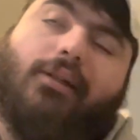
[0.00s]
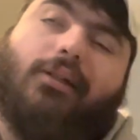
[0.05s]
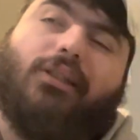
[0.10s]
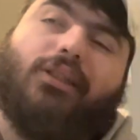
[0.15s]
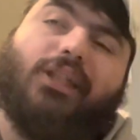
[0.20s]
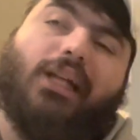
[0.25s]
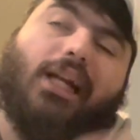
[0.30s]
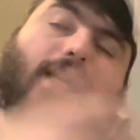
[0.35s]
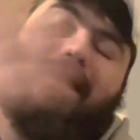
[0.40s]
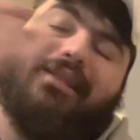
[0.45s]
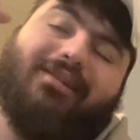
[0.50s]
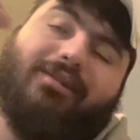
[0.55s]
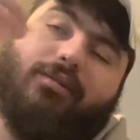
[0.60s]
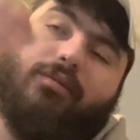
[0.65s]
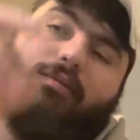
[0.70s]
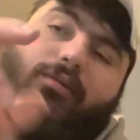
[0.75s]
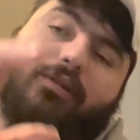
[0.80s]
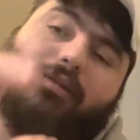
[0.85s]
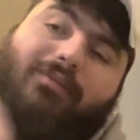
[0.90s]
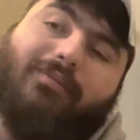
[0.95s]
Shout out to
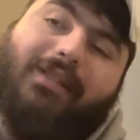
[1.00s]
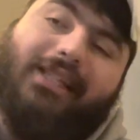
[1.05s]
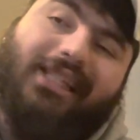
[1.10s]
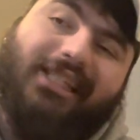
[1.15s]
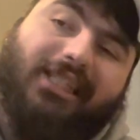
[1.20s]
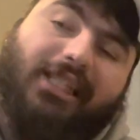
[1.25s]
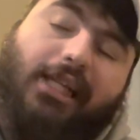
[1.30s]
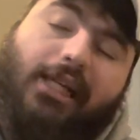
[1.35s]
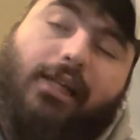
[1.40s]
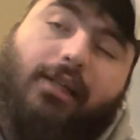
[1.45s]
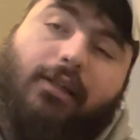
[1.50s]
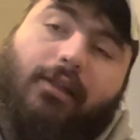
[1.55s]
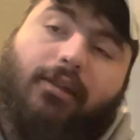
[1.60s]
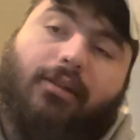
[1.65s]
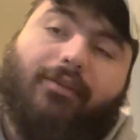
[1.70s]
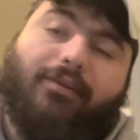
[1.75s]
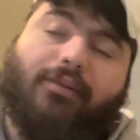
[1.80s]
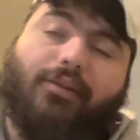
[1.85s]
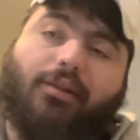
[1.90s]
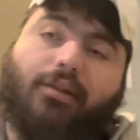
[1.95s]
you, Lil Man Jay,
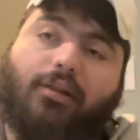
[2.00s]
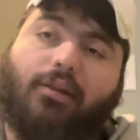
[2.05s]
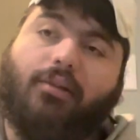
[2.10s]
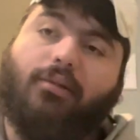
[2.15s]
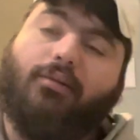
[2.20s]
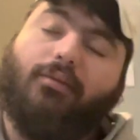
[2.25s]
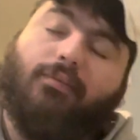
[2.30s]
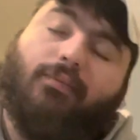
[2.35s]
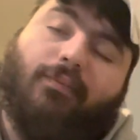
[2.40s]
for real.